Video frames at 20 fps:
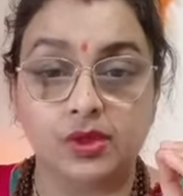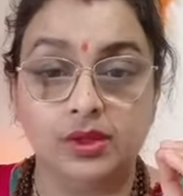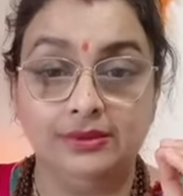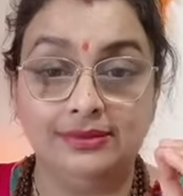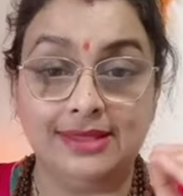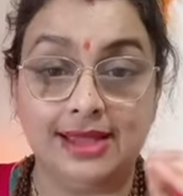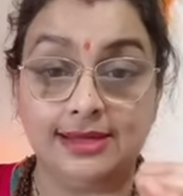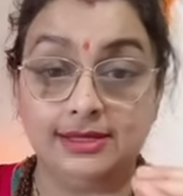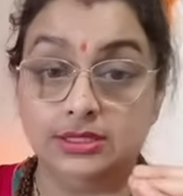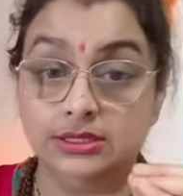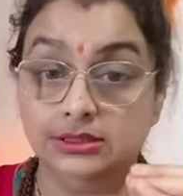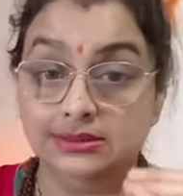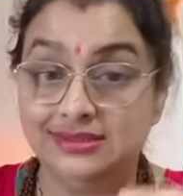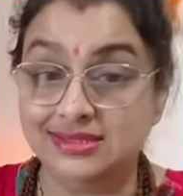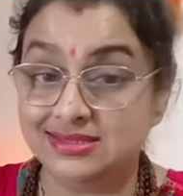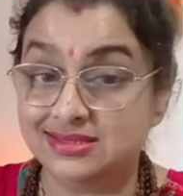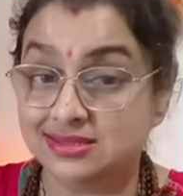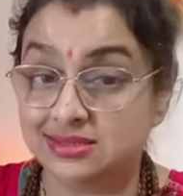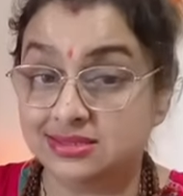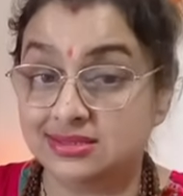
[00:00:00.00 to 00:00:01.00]
that
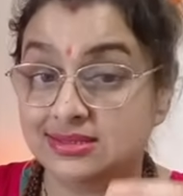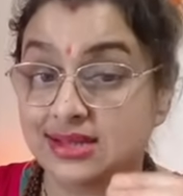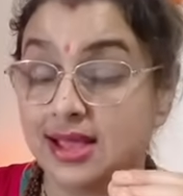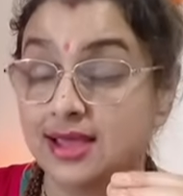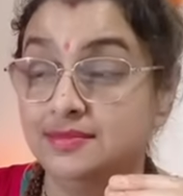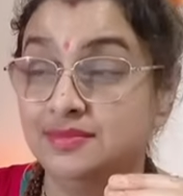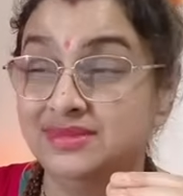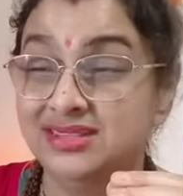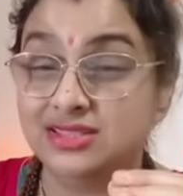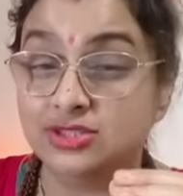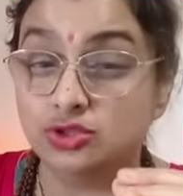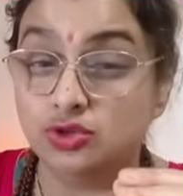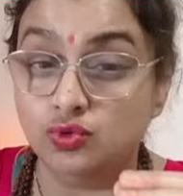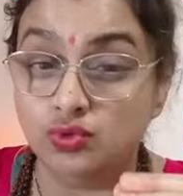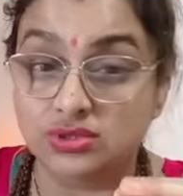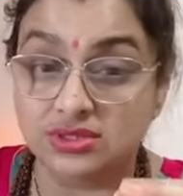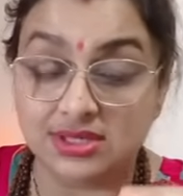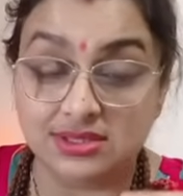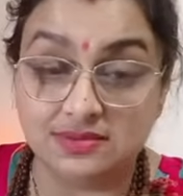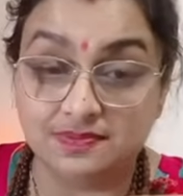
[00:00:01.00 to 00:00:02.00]
this time this
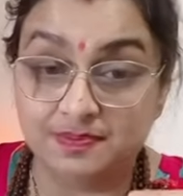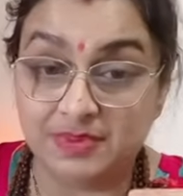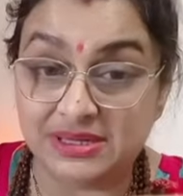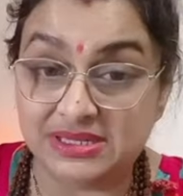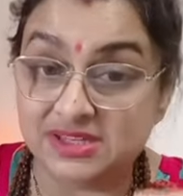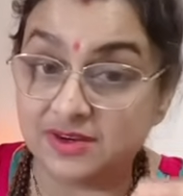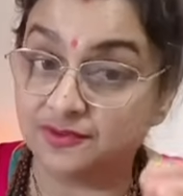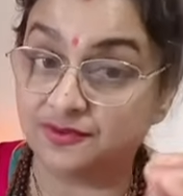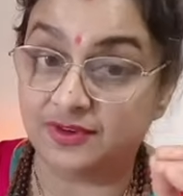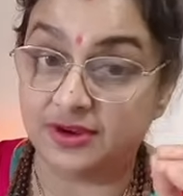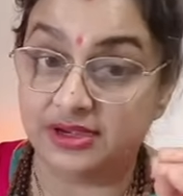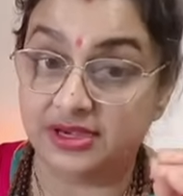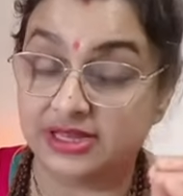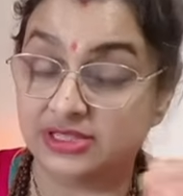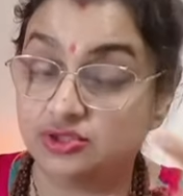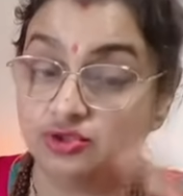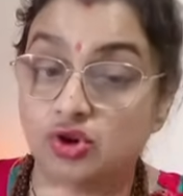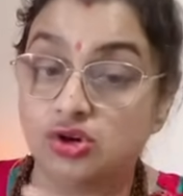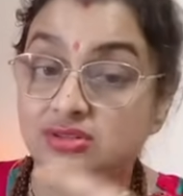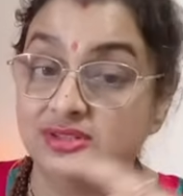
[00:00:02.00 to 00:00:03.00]
looks a bit different
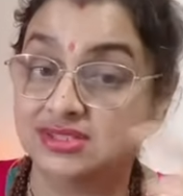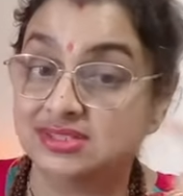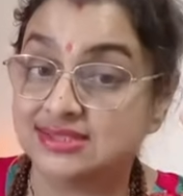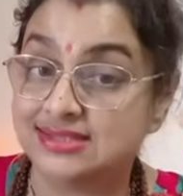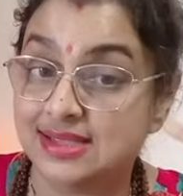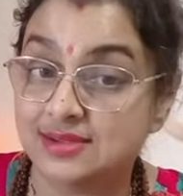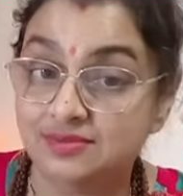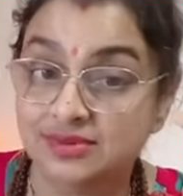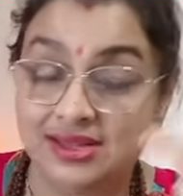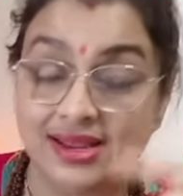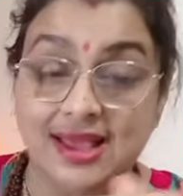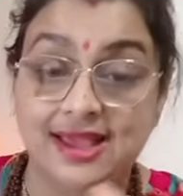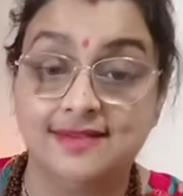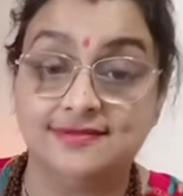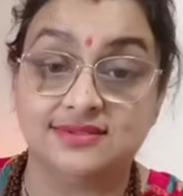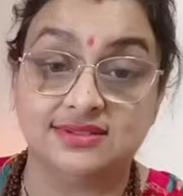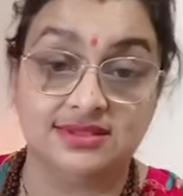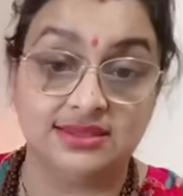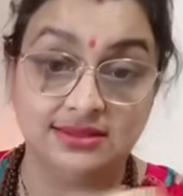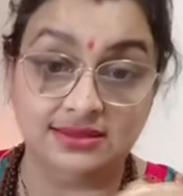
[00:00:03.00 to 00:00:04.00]
it's not the same that i have
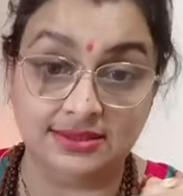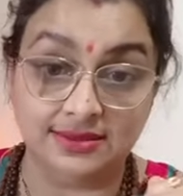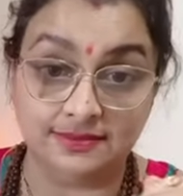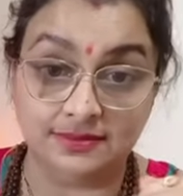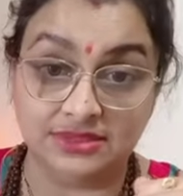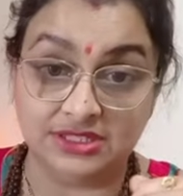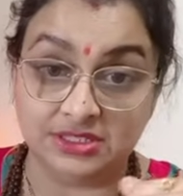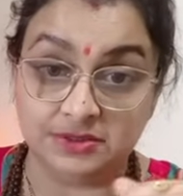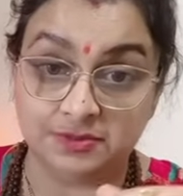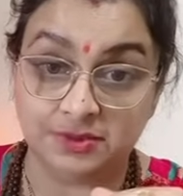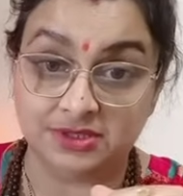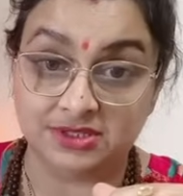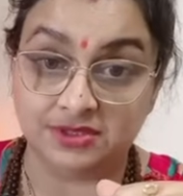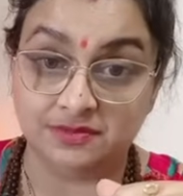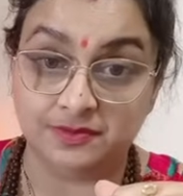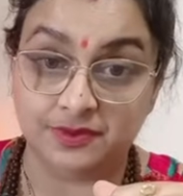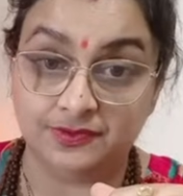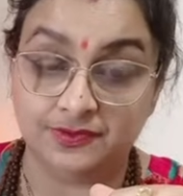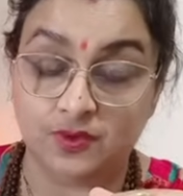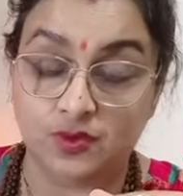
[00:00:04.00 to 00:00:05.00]
seen them this person
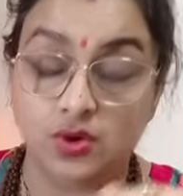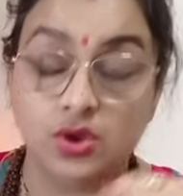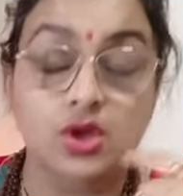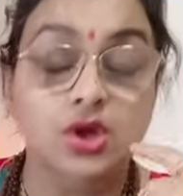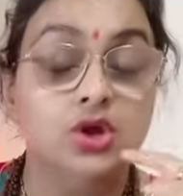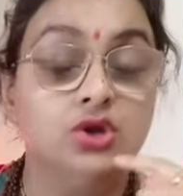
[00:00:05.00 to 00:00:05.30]
before